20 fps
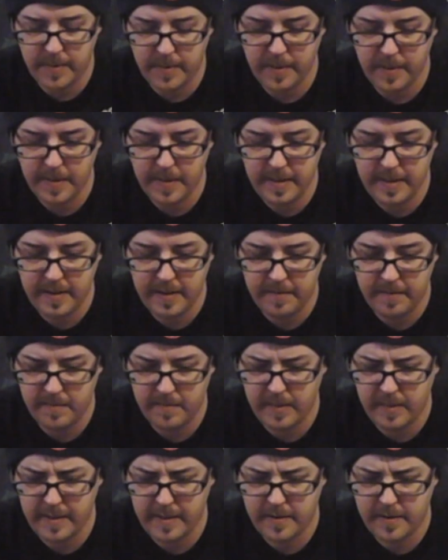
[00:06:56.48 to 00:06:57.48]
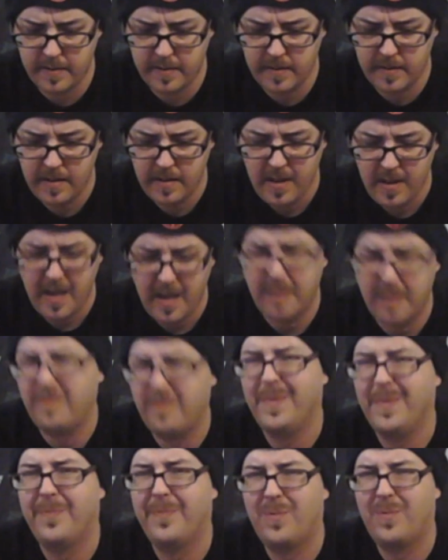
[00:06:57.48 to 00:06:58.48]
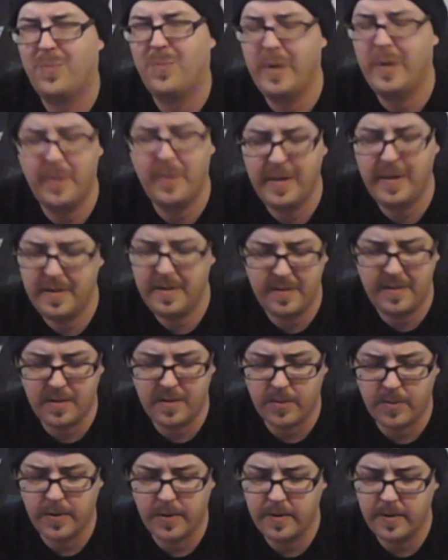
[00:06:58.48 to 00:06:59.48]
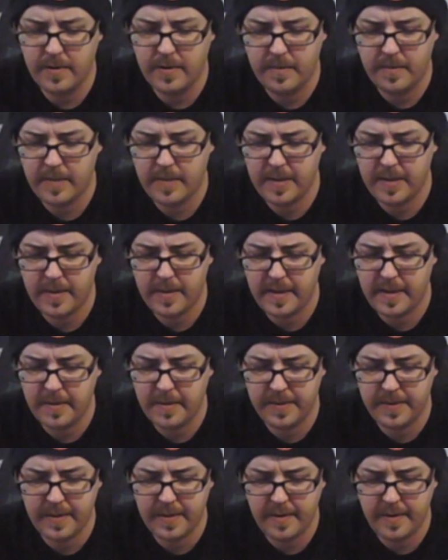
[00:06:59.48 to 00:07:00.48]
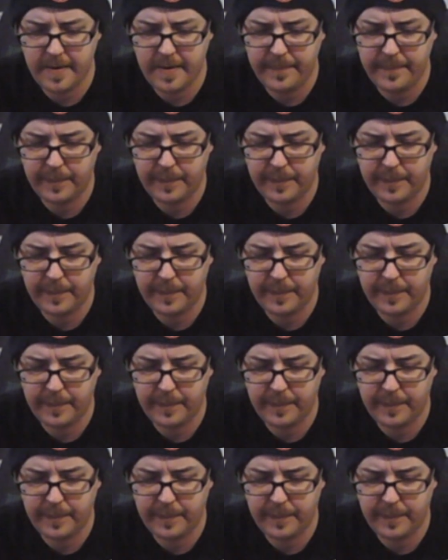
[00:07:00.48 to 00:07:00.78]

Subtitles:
I'll reread it later. Reread isn't a word. Why do I always say